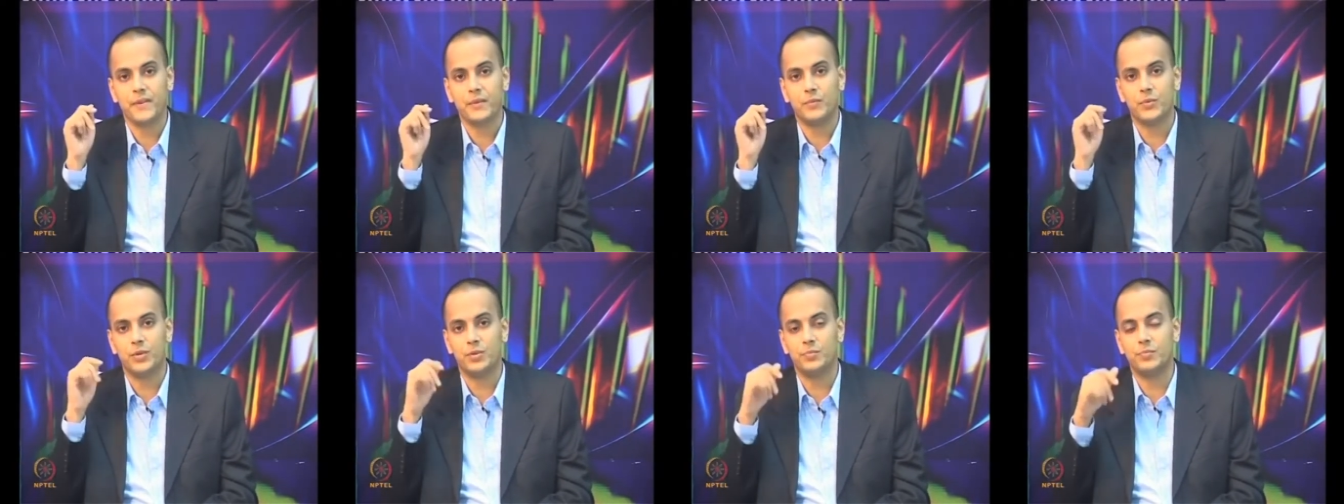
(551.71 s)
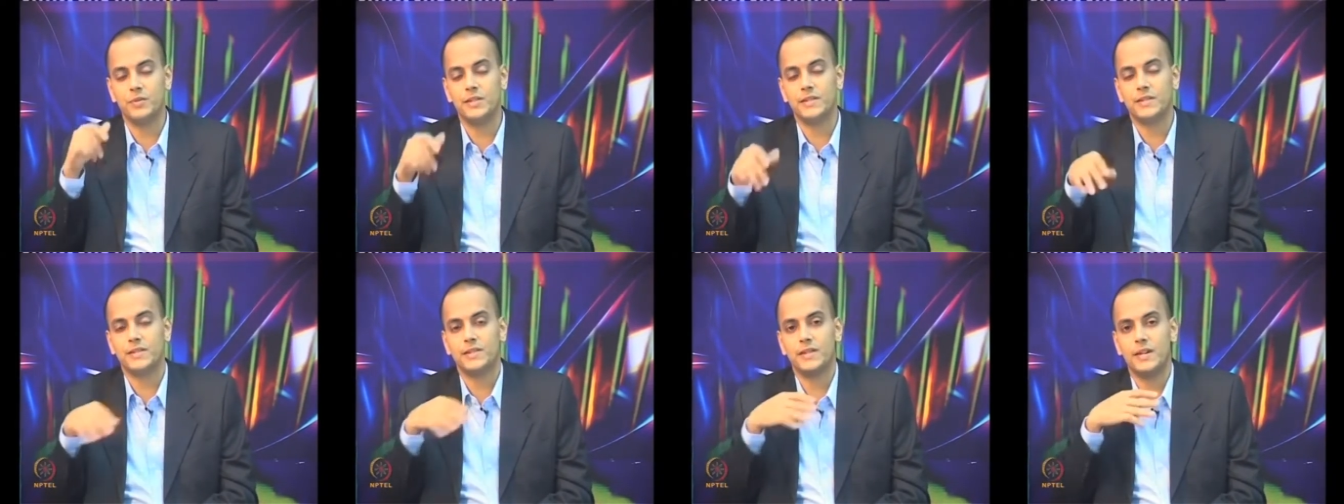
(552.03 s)
which
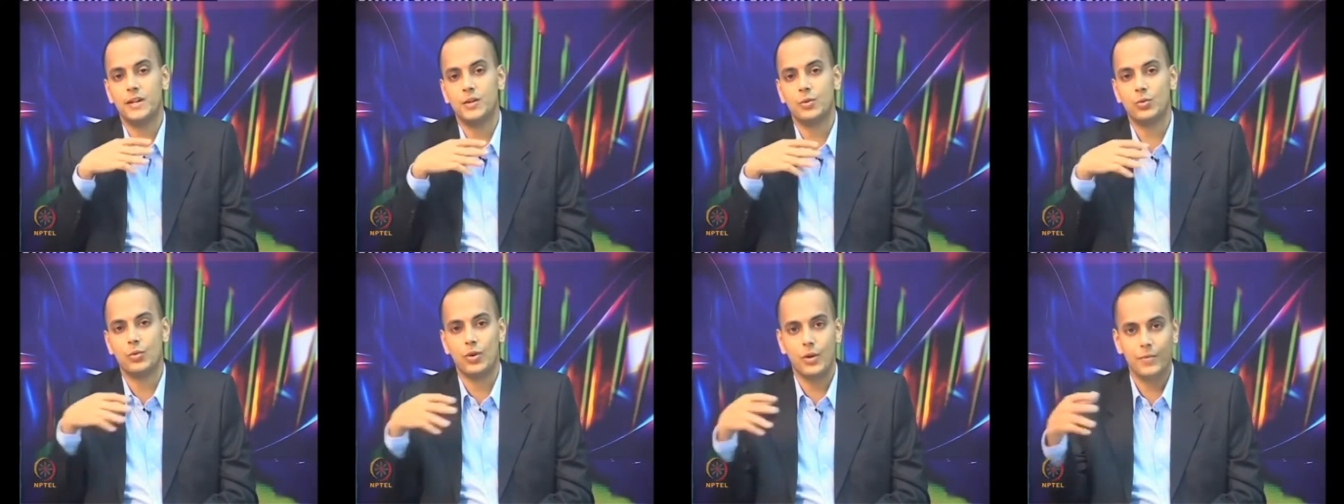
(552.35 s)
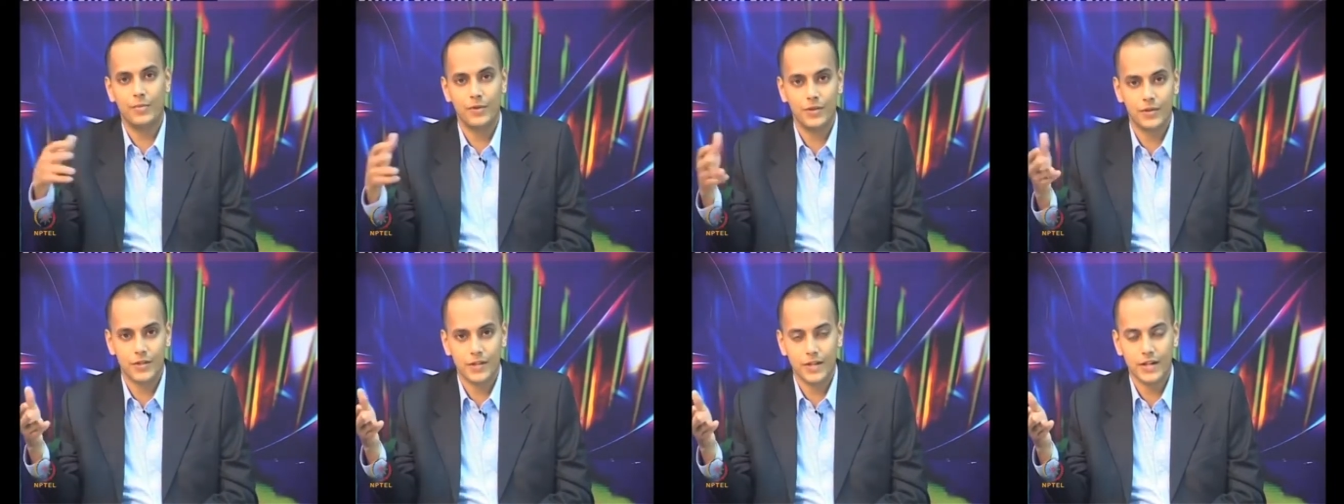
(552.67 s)
means in a two
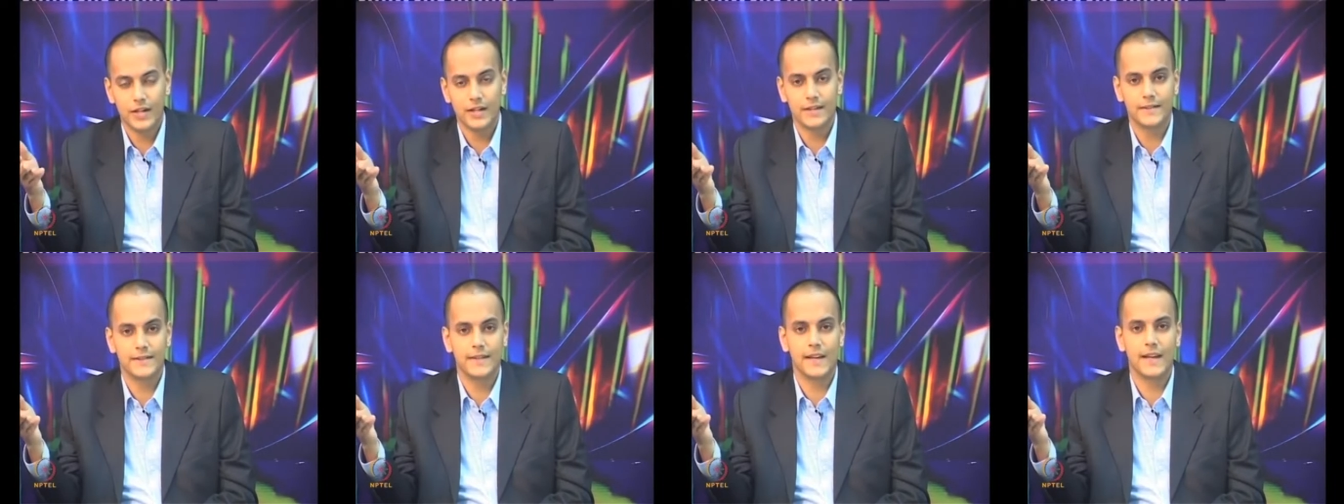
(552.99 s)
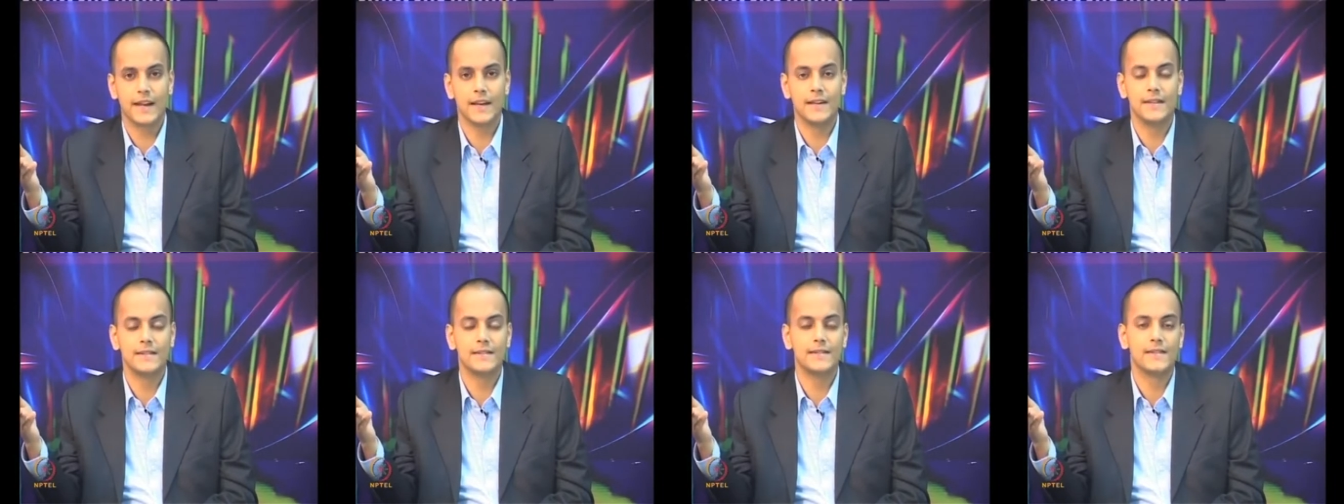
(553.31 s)
dimensional
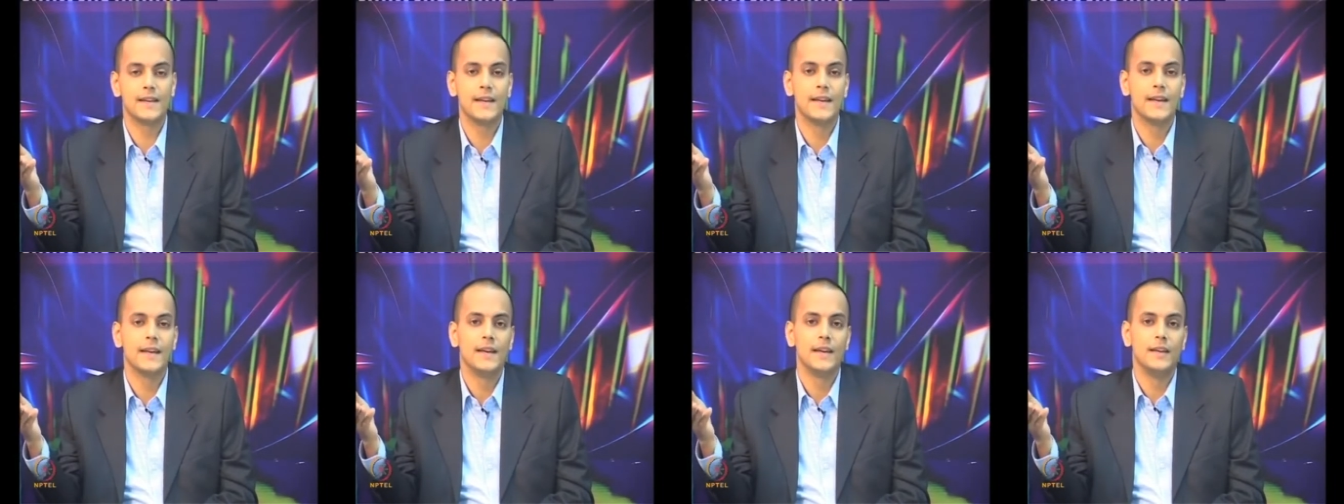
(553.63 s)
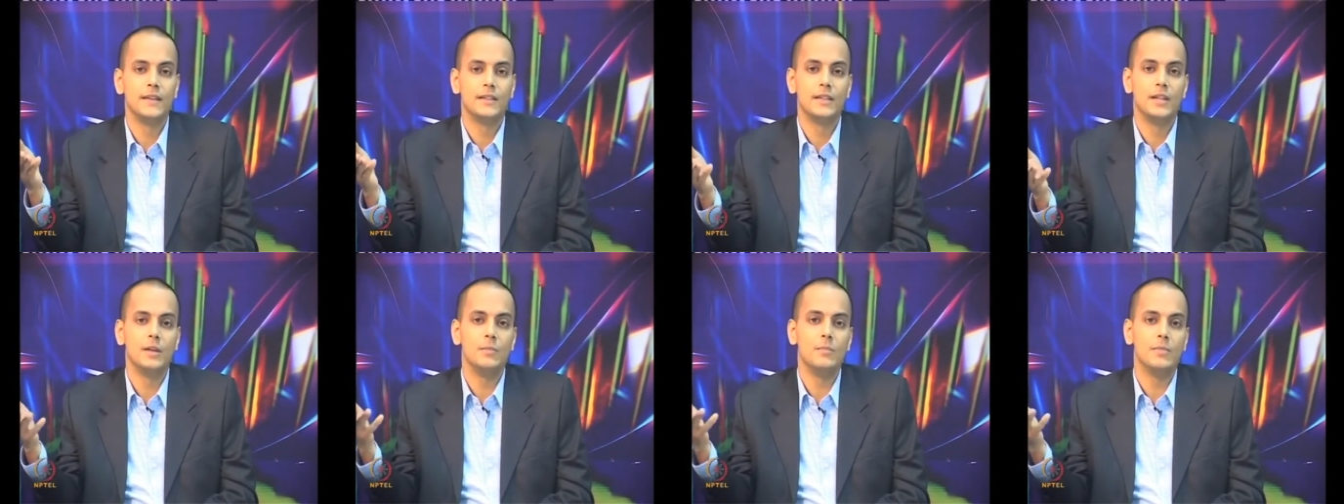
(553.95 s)
sense
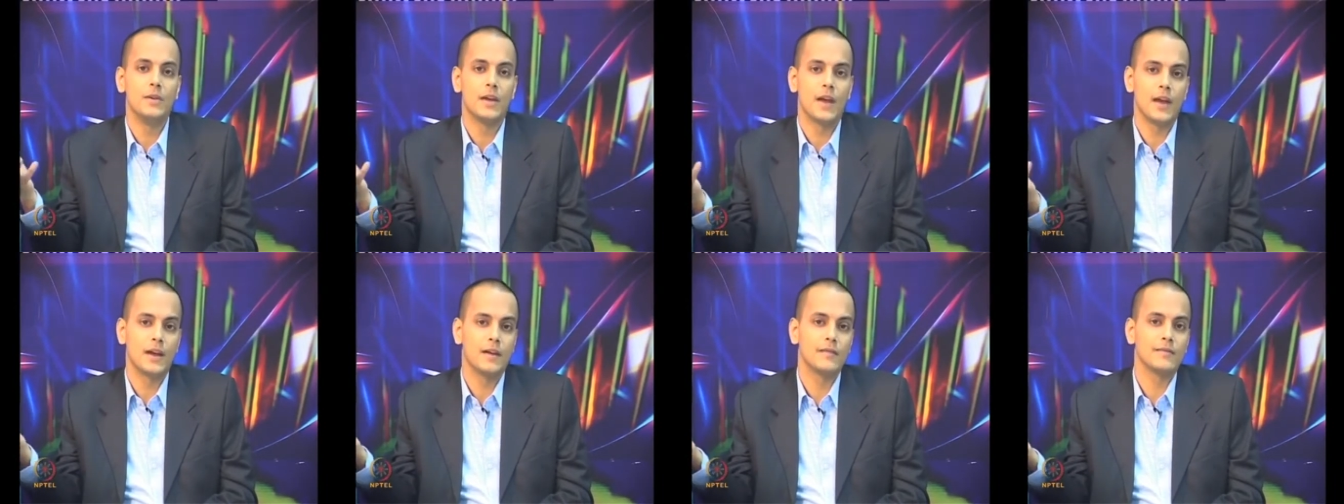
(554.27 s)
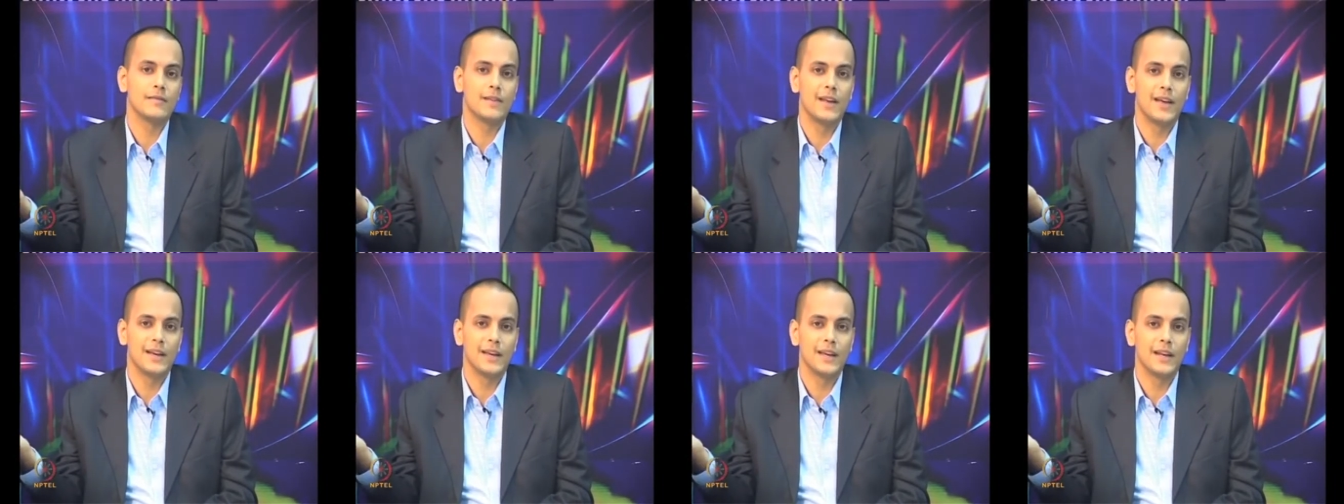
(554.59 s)
they
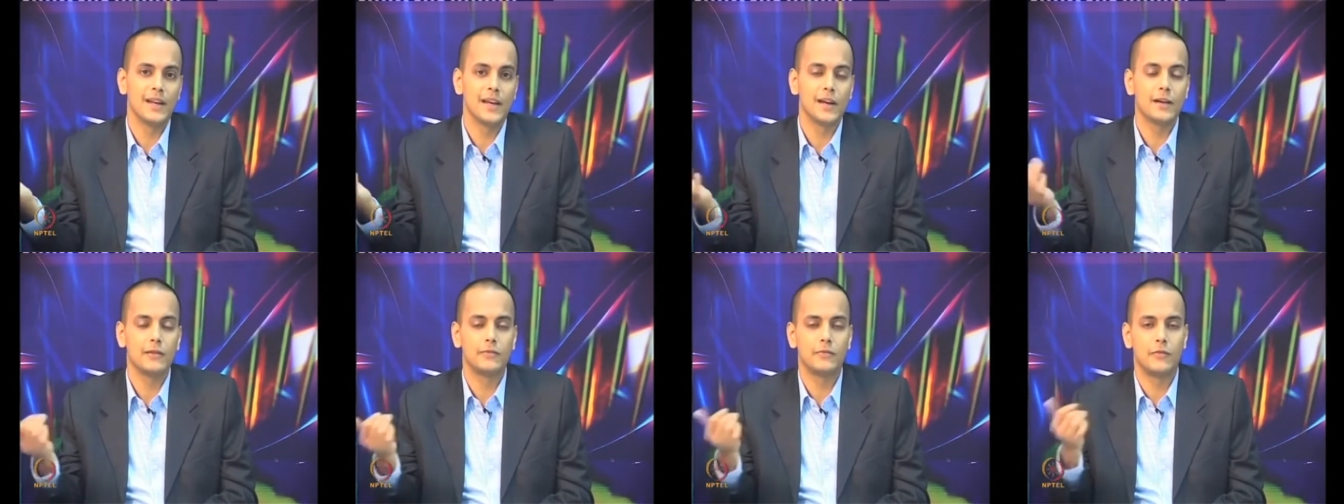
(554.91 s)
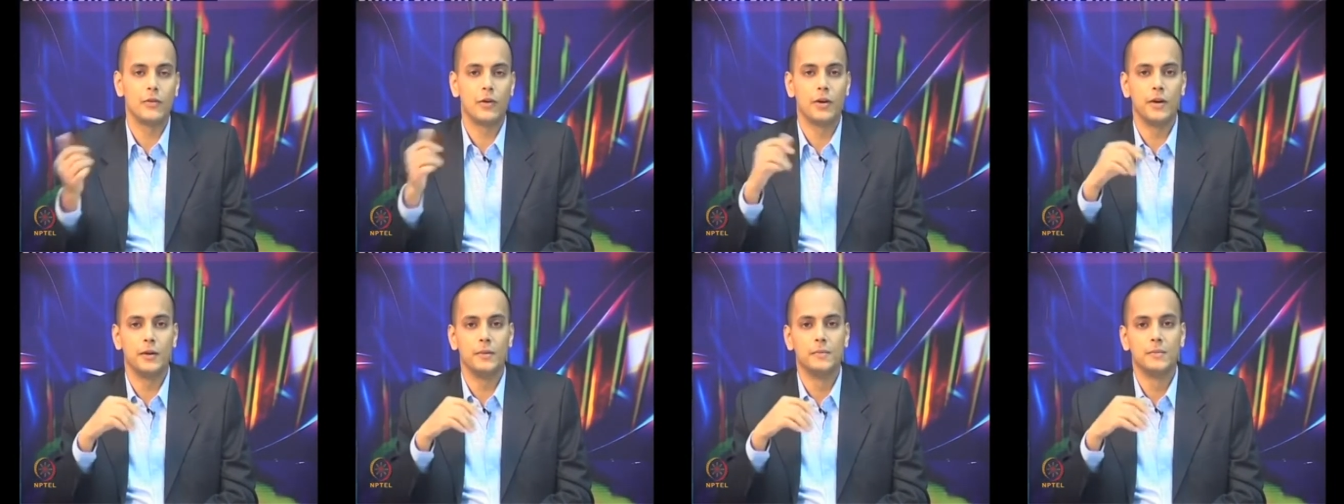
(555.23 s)
behave like an
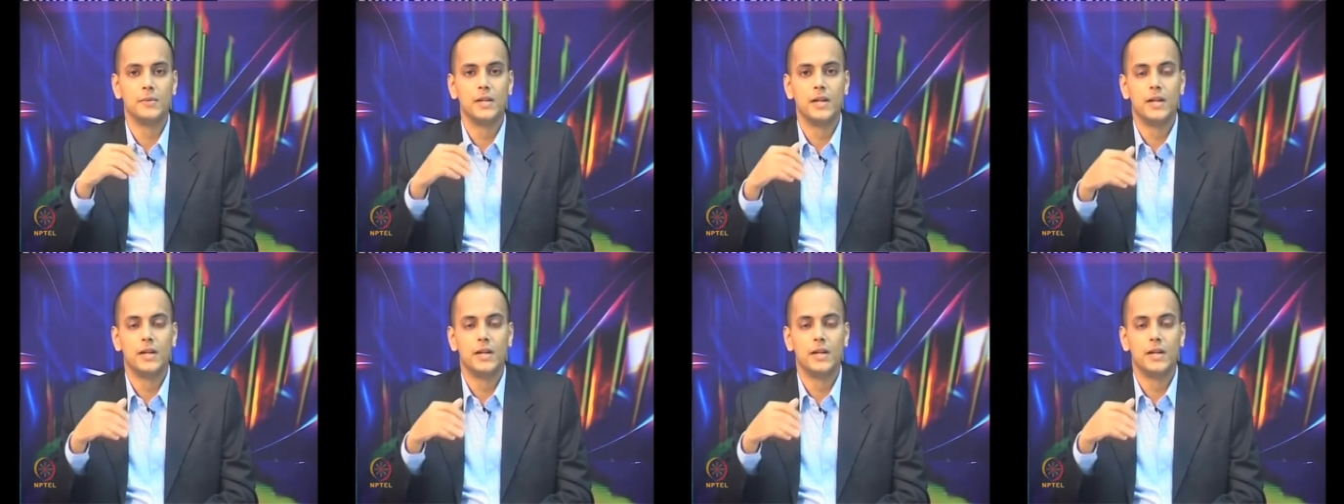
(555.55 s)
airfoil.